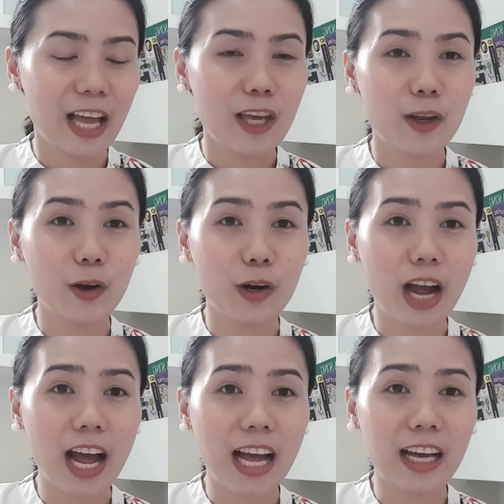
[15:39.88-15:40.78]

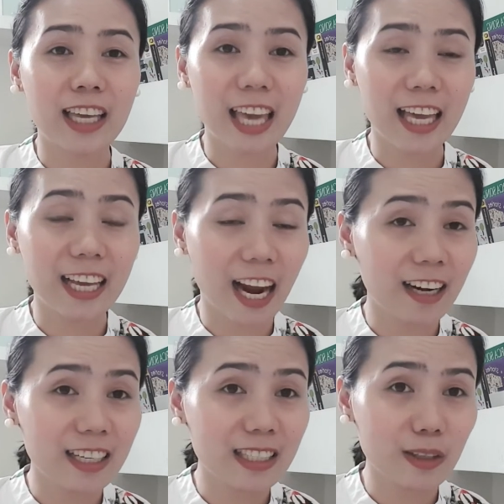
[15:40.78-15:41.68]

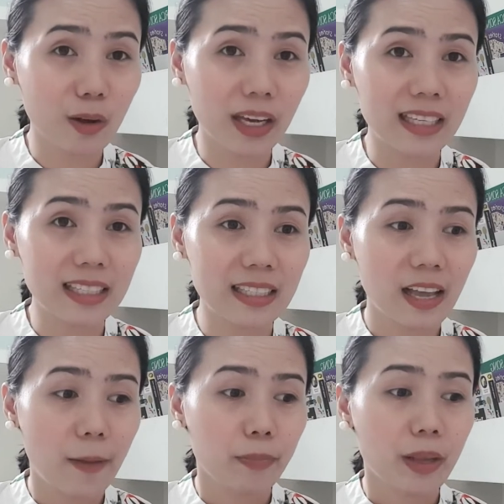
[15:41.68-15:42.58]
Kara's toys
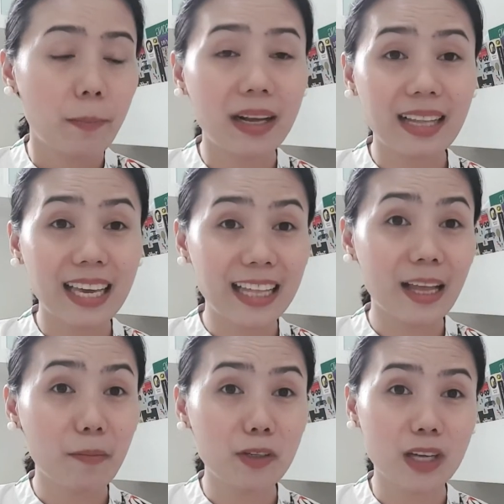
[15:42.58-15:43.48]
pag nakita
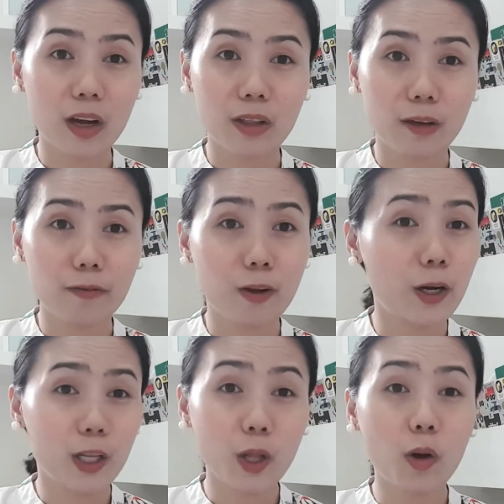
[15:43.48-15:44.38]
mo siya on the
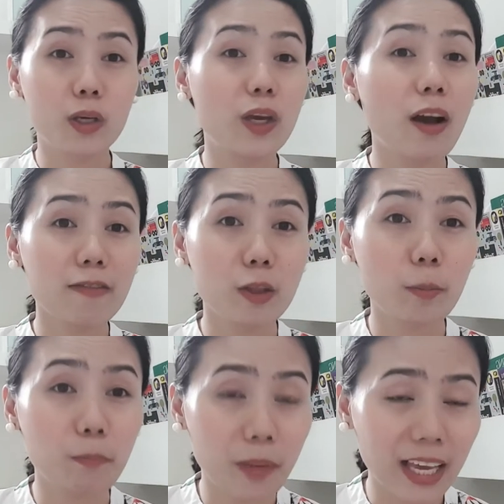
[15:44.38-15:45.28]
floor. No, you have
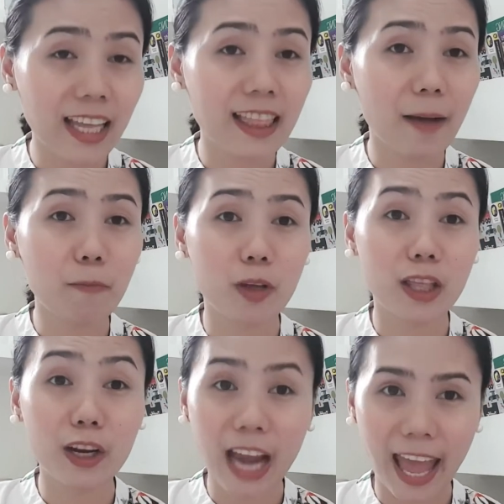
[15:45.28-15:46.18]
to pick it up with
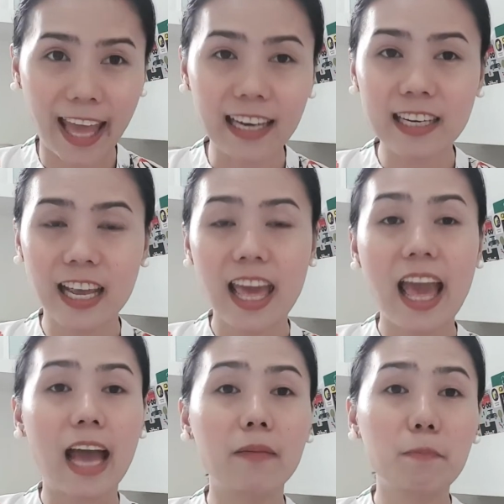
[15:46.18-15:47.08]
your hand
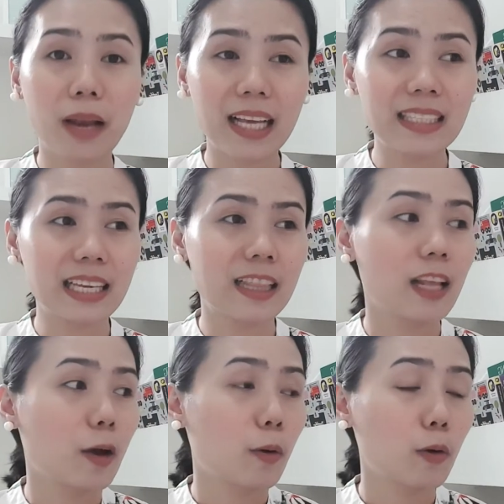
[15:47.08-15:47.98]
and place it
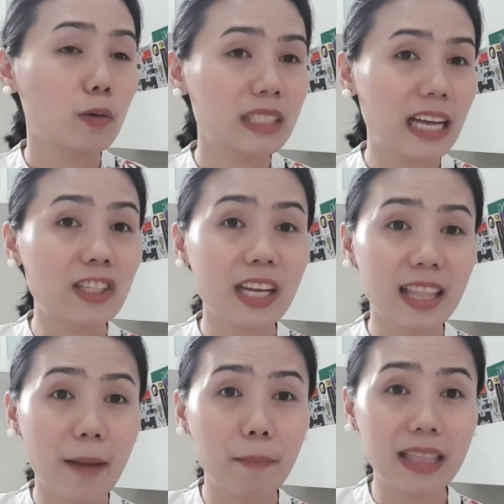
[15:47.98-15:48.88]
kung saan siya
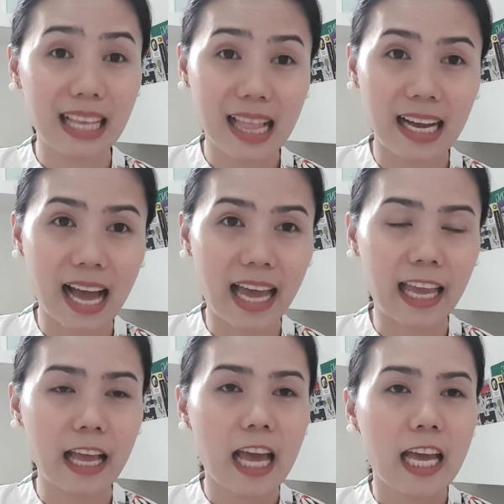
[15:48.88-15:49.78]
dapat ilagay.
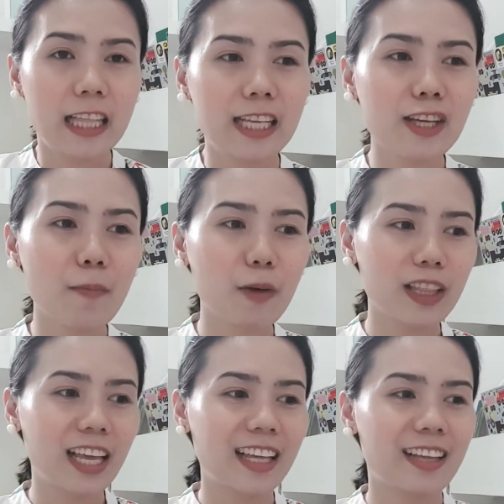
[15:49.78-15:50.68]
Hindi siya
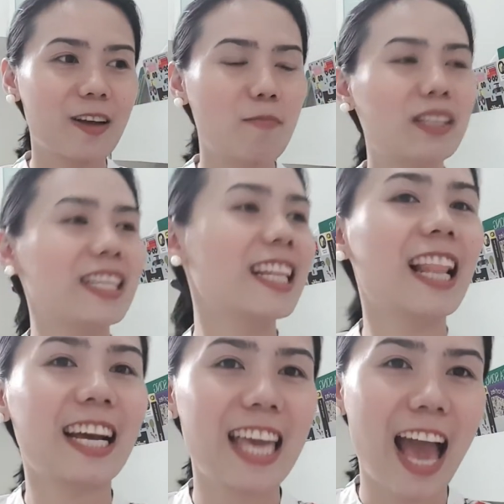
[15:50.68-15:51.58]
pwedeng basta na
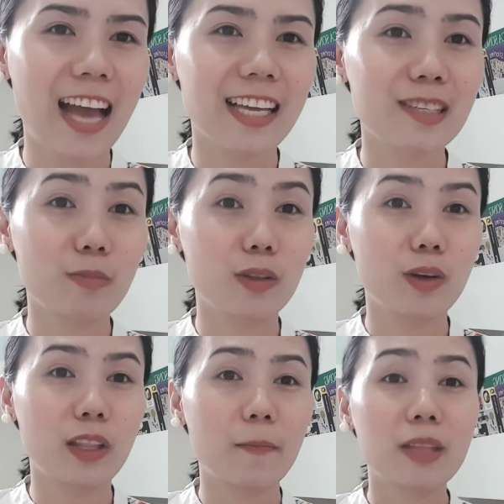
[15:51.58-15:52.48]
lang ihagis mo
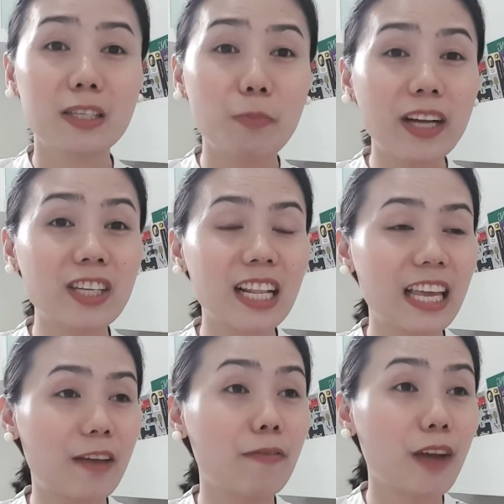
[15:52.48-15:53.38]
doon,
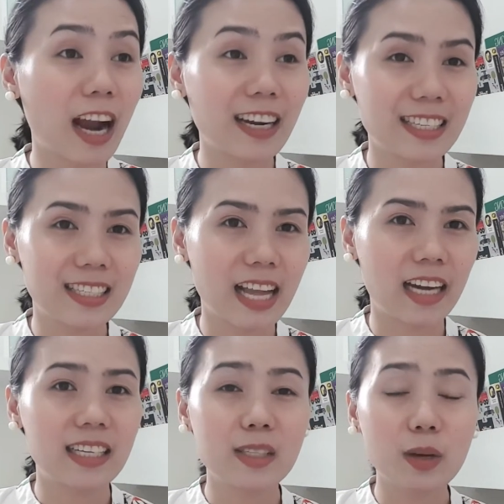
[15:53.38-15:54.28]
especially if Kara's
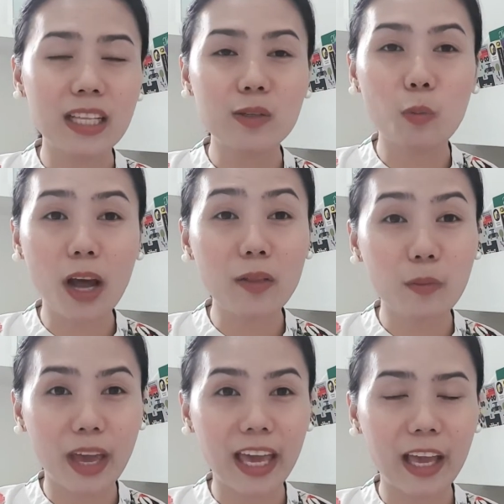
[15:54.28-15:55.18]
there. So it's one
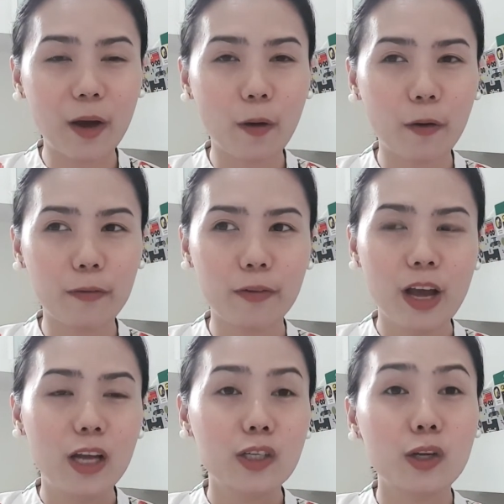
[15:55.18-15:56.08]
way of
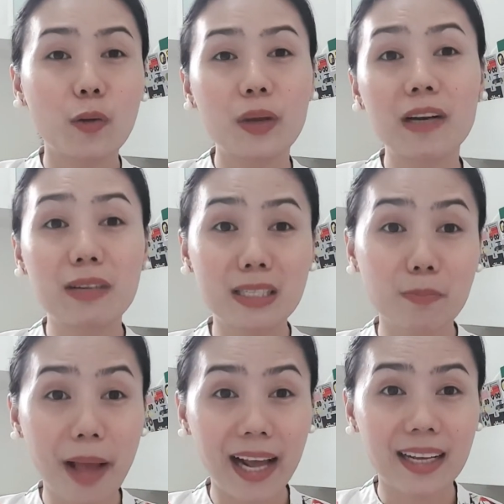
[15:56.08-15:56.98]
showing
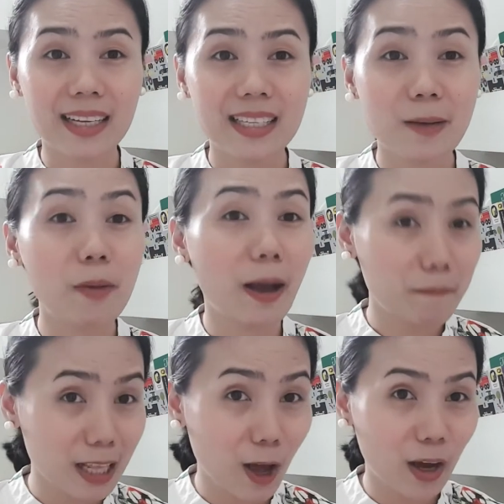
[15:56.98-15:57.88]
respect sa
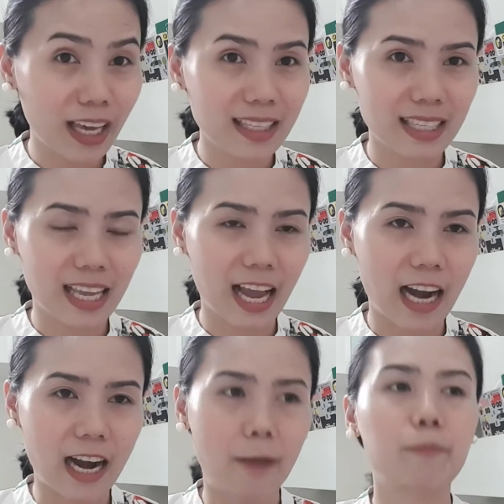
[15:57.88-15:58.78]
mga belongings ni
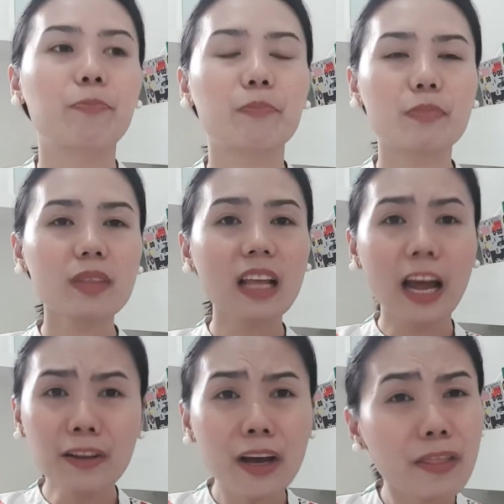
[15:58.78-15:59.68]
Kara.
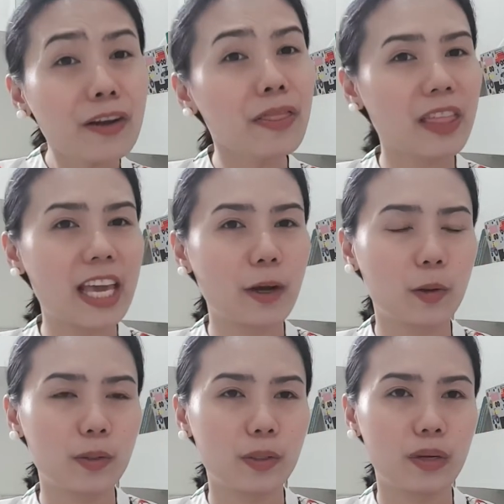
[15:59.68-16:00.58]
Another thing
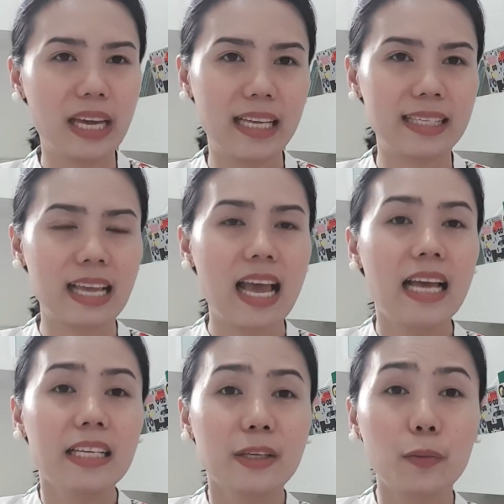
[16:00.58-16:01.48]
also is
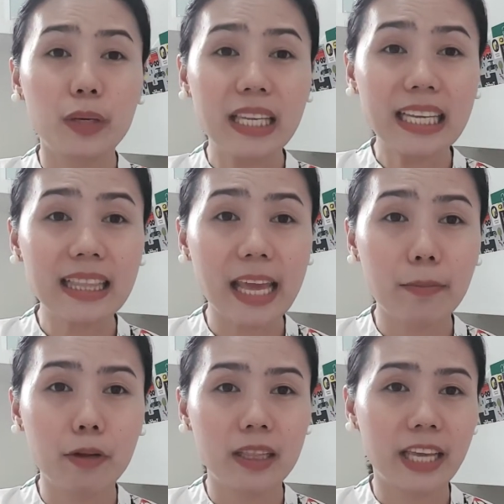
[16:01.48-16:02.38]
sa winning
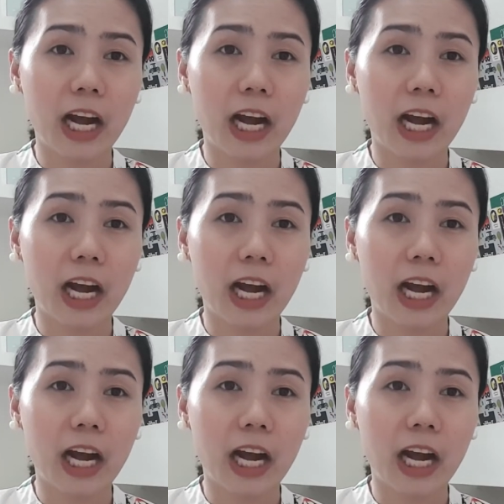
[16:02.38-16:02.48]
table niya